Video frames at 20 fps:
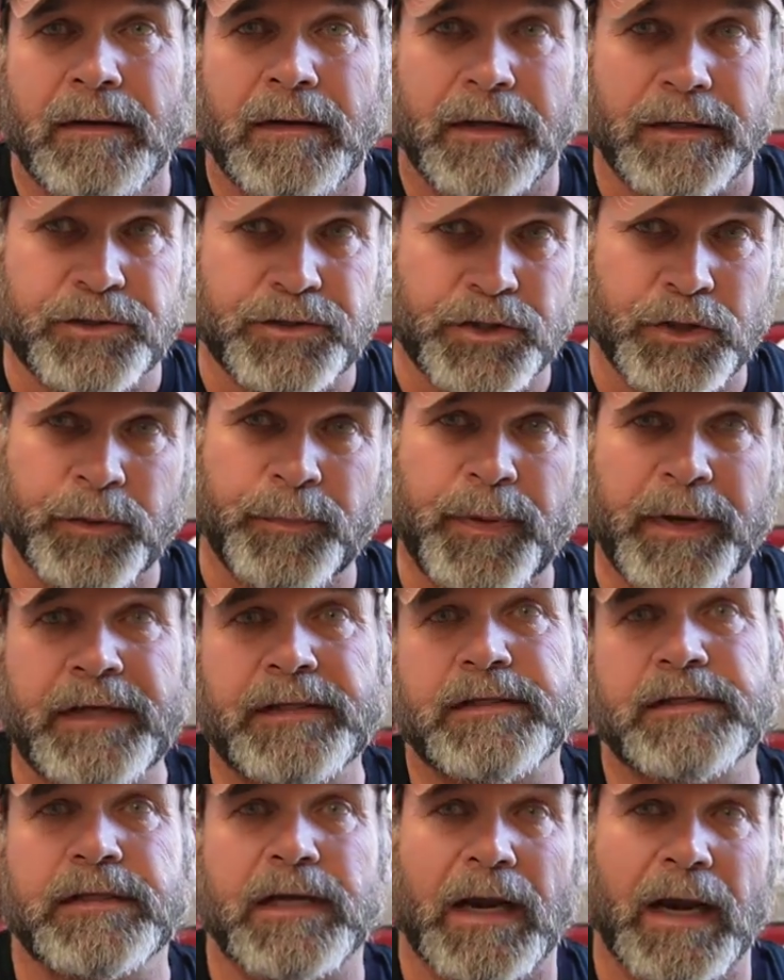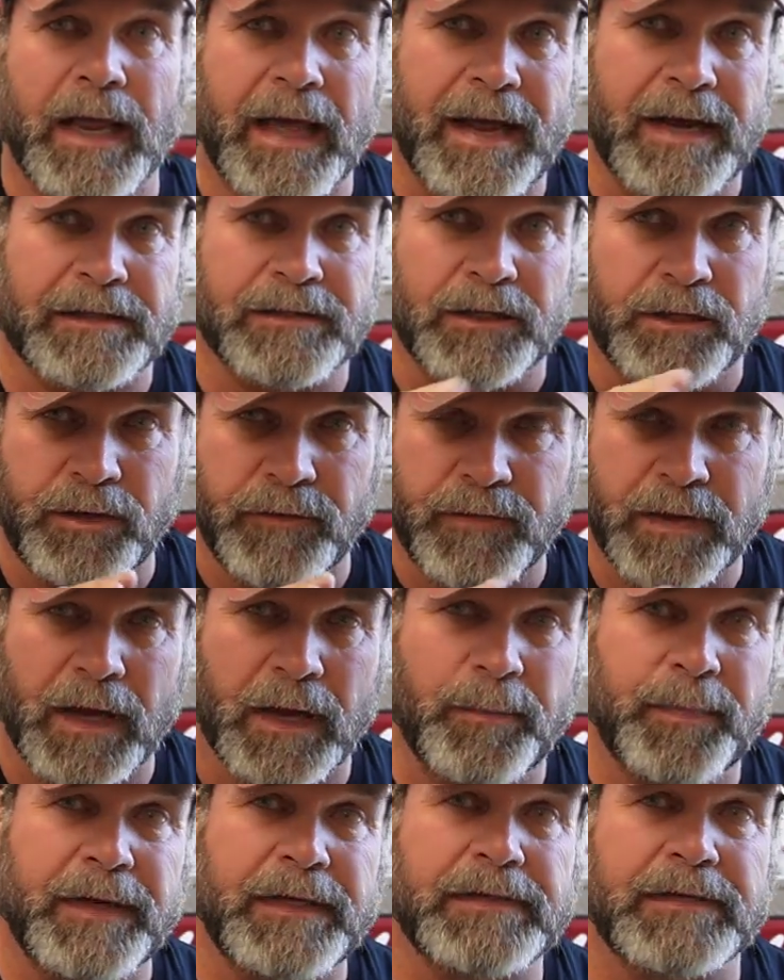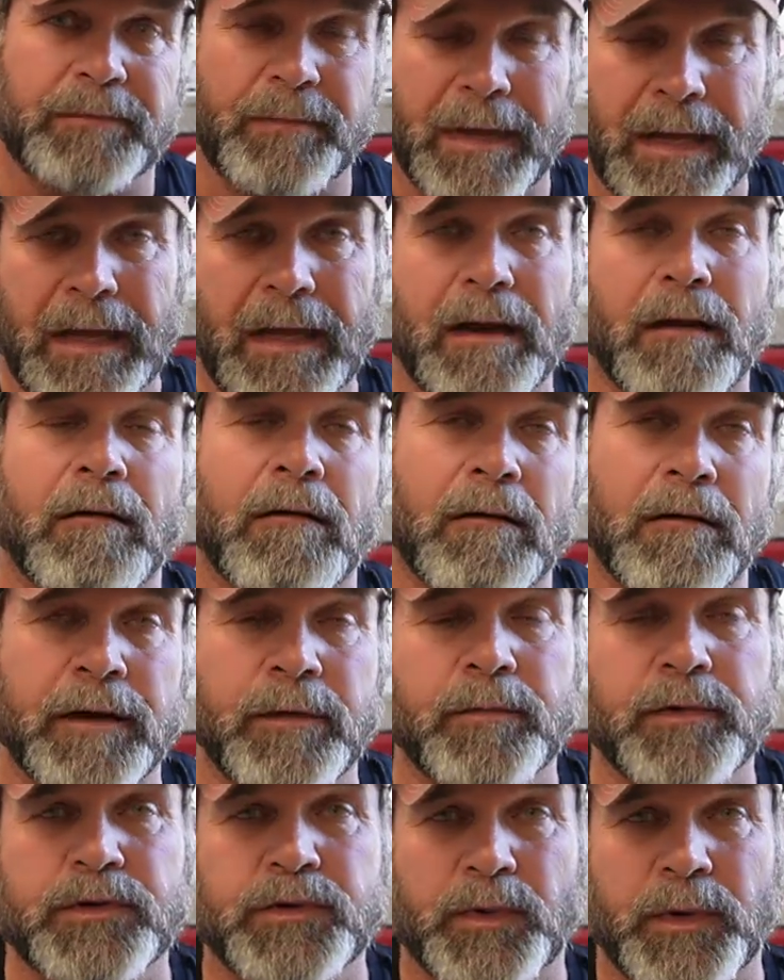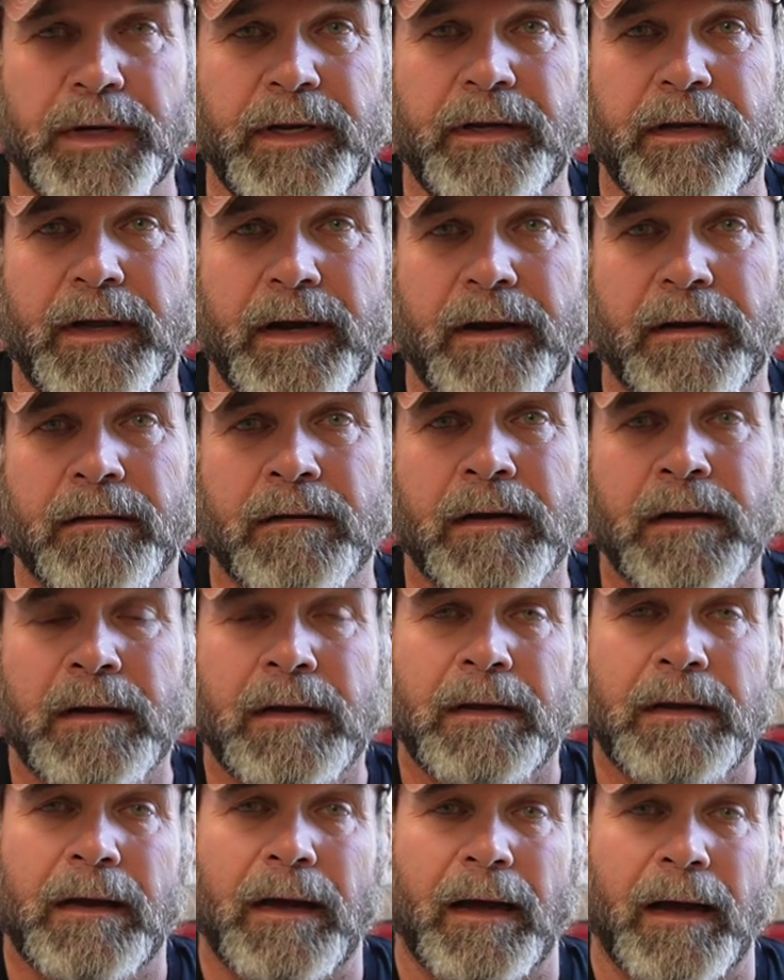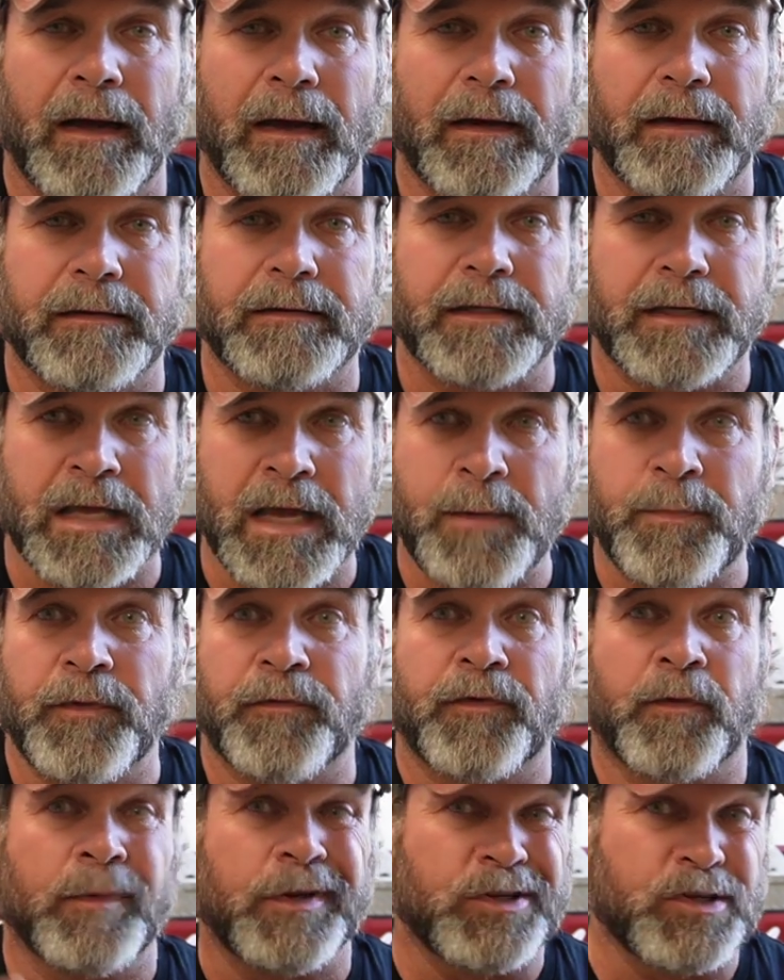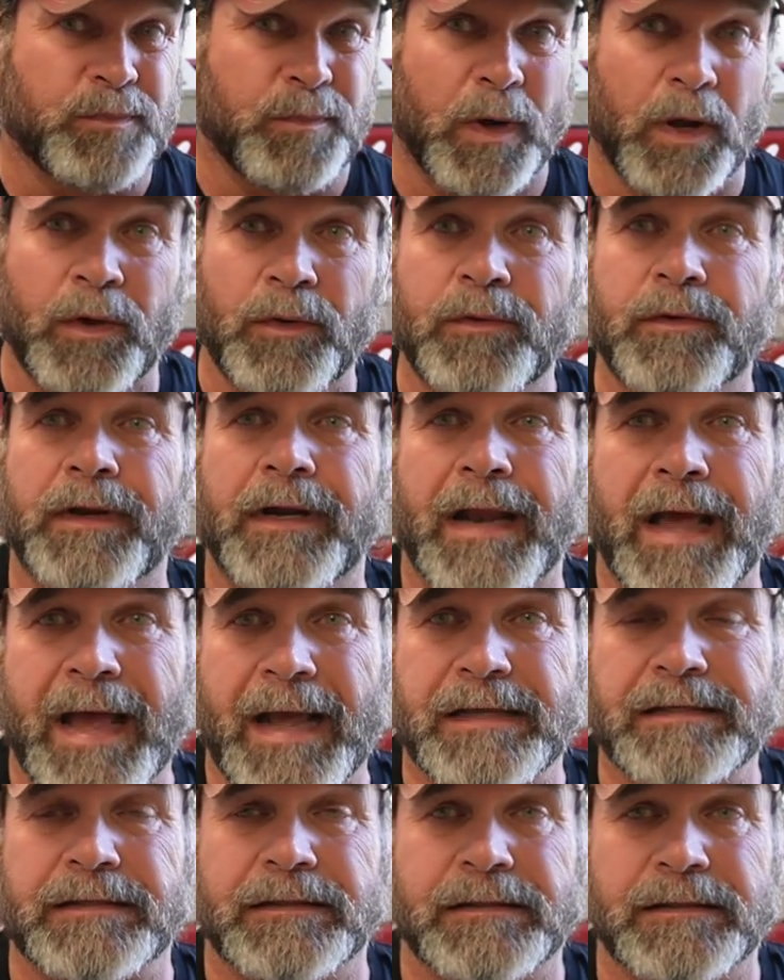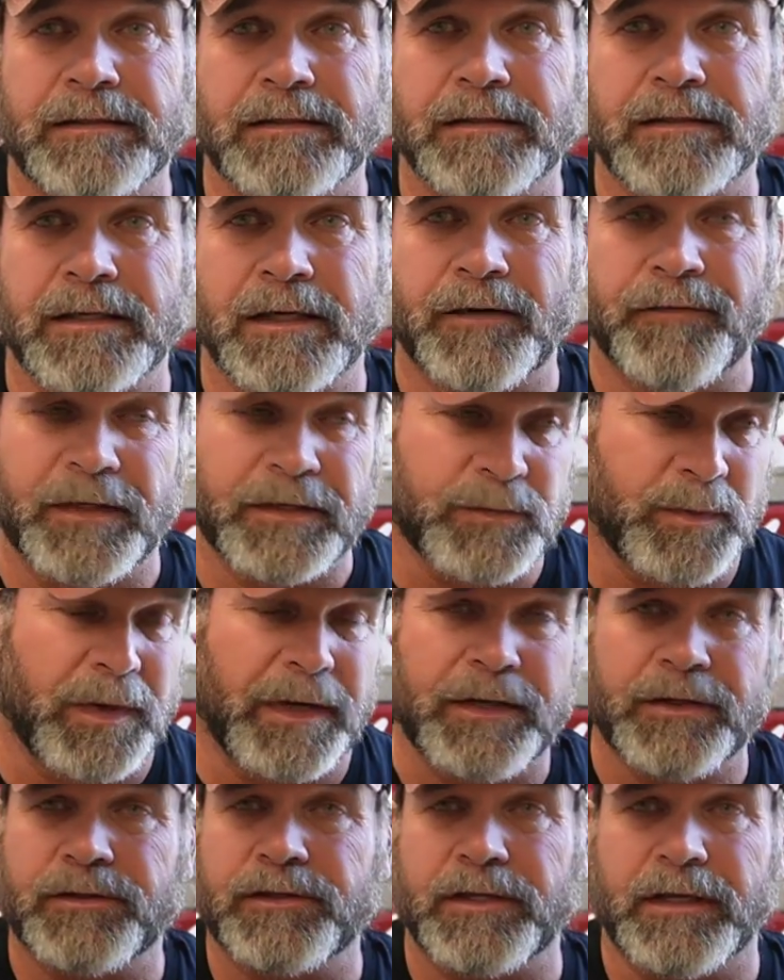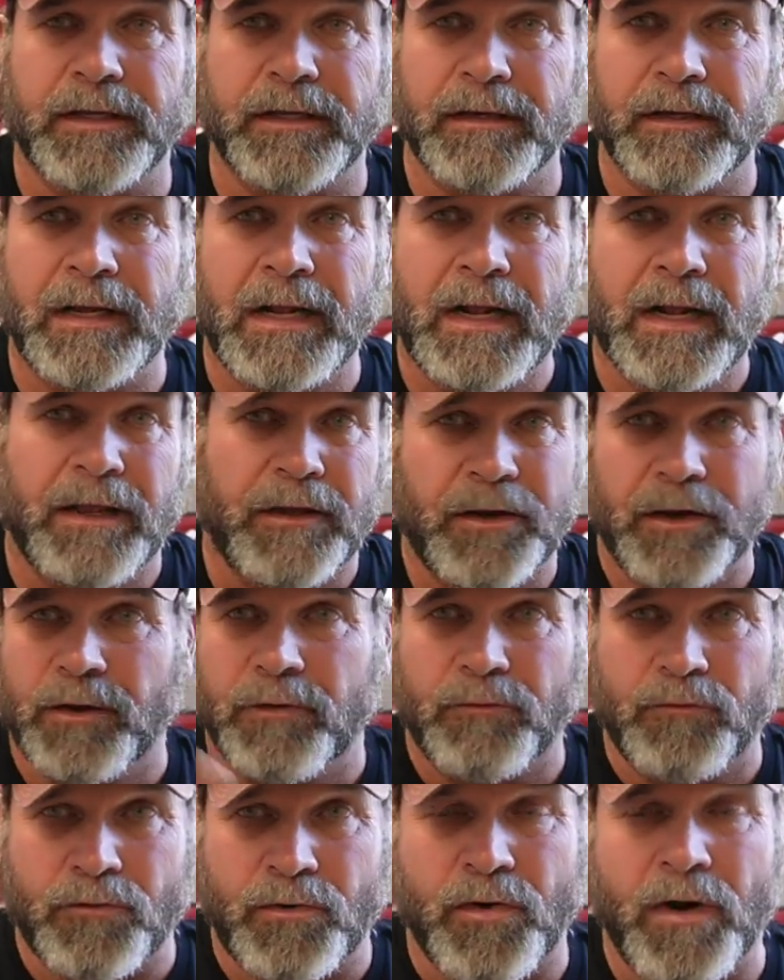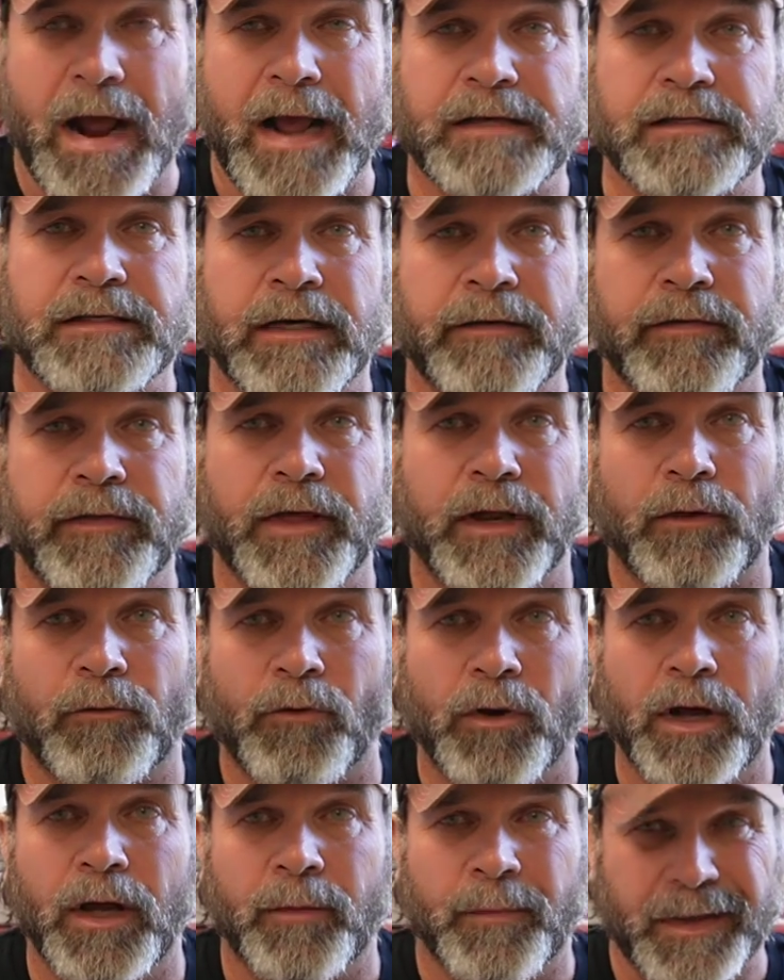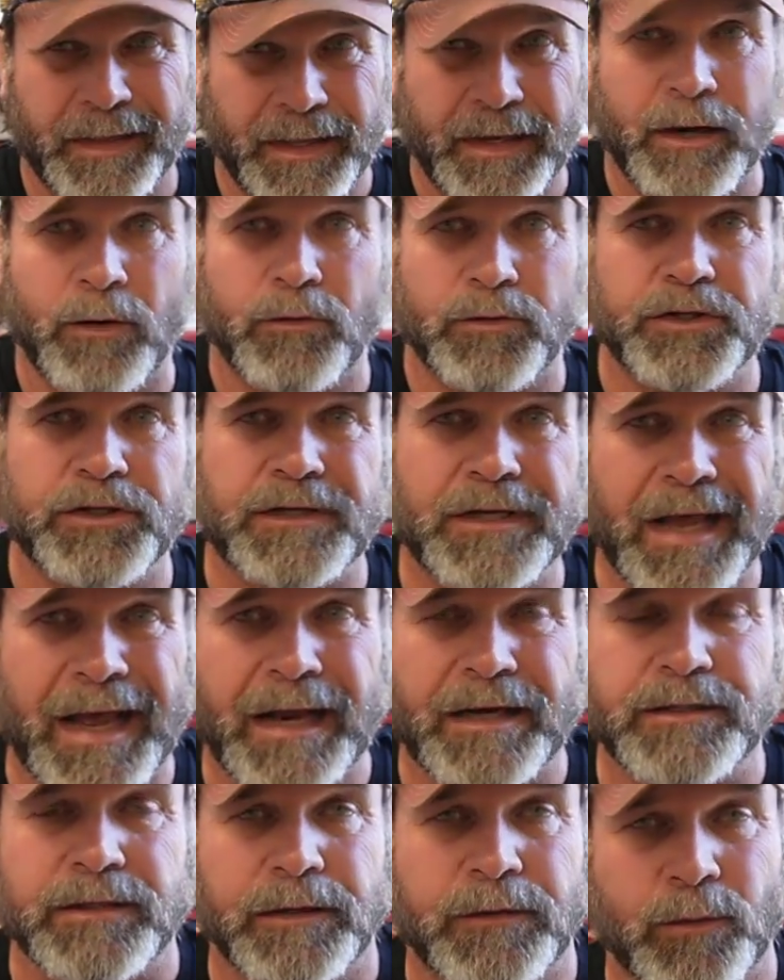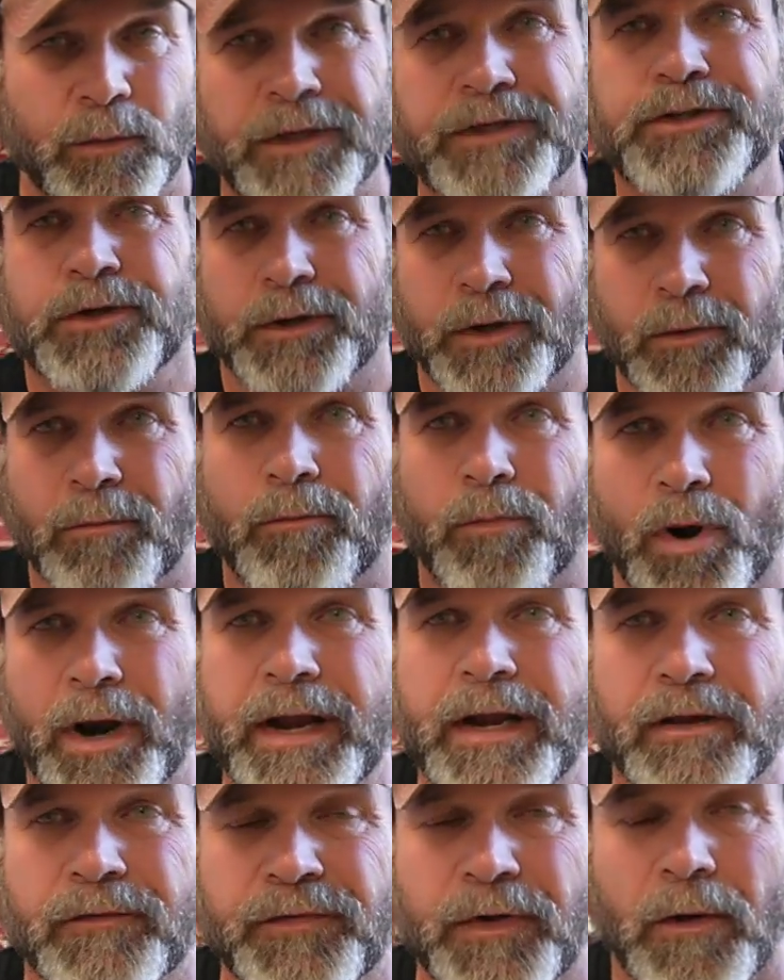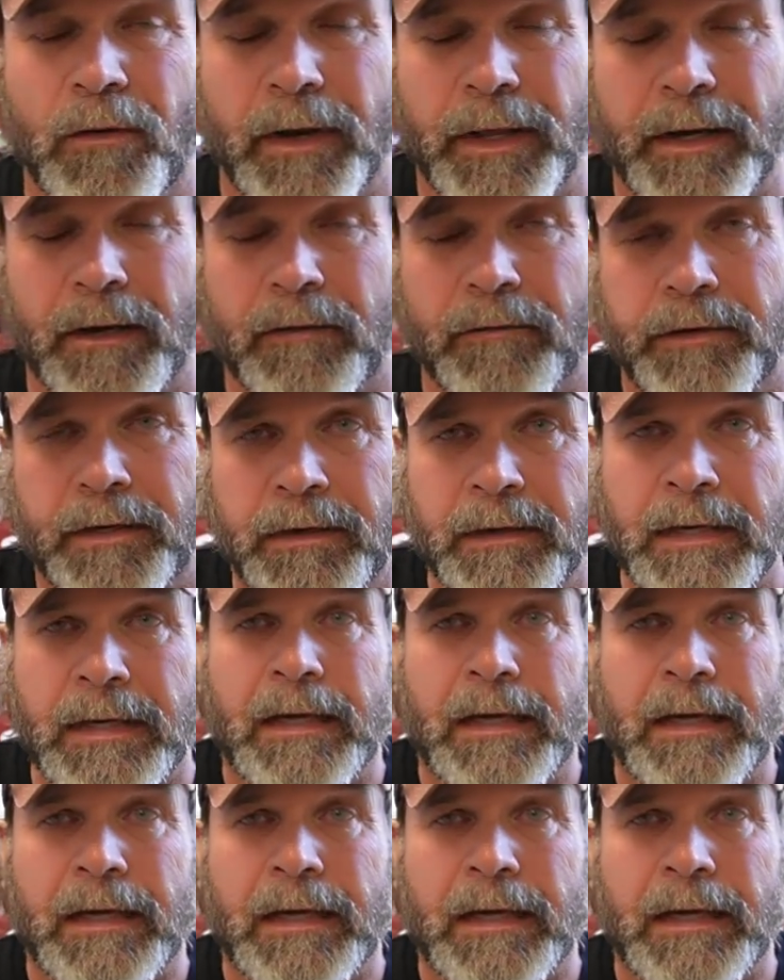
It's two pieces of glass, and you've got a piece of Mylar in between there. to keep it from exploding in accidents and stuff. That's why you see that, cracks and everything run, but they don't just actually, the windshield don't break and fall in on you.